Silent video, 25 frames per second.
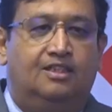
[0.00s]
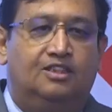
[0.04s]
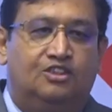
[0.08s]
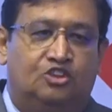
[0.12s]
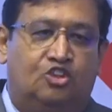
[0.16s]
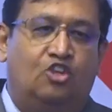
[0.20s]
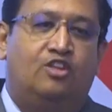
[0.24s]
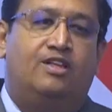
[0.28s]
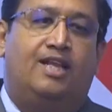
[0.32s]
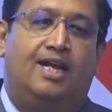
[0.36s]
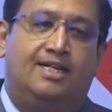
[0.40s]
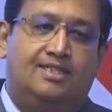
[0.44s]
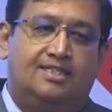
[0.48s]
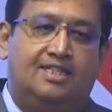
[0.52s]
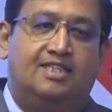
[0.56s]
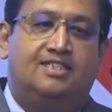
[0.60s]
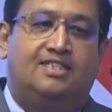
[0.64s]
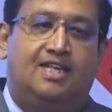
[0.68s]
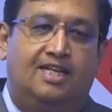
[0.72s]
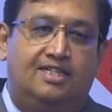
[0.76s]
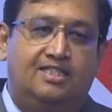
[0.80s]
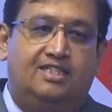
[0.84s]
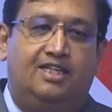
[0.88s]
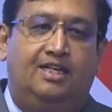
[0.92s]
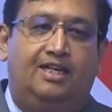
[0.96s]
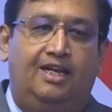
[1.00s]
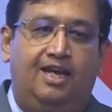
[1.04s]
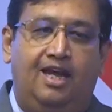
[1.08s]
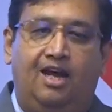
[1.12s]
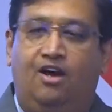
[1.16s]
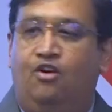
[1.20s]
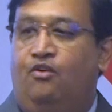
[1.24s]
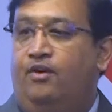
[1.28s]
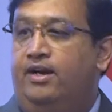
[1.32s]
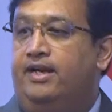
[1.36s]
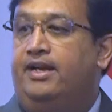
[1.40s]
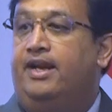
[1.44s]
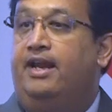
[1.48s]
So that's essentially
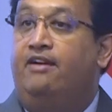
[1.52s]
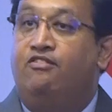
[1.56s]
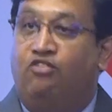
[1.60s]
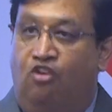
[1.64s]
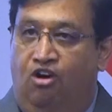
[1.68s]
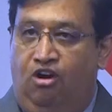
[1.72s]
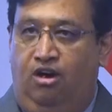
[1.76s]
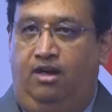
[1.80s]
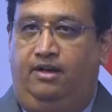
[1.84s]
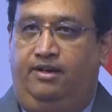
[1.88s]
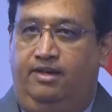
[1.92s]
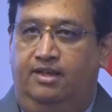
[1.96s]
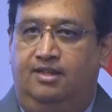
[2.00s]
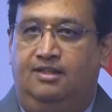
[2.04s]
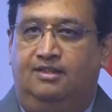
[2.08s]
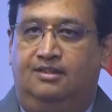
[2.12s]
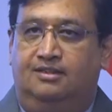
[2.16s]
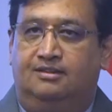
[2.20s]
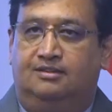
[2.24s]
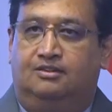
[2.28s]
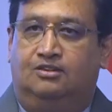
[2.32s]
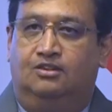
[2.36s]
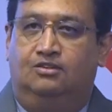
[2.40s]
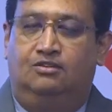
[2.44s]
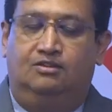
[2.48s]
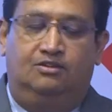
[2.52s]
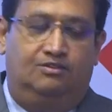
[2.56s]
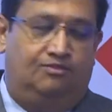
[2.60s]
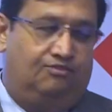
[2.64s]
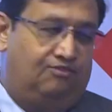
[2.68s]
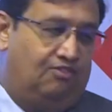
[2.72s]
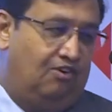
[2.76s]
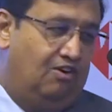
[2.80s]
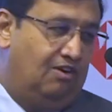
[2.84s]
how it evolved. So